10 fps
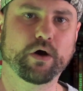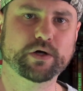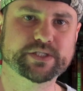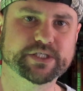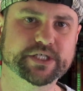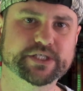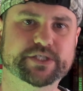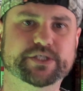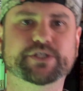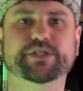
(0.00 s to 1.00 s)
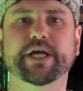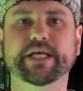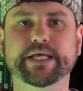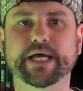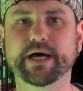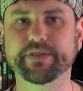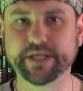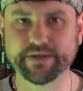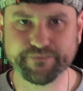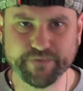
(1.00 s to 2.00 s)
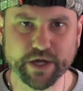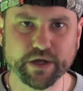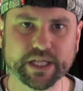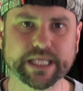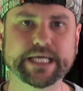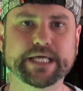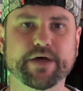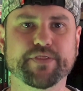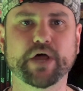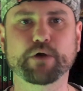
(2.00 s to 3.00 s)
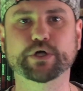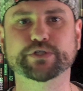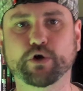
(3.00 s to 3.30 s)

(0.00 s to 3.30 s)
I suggest checking out the fairly thorough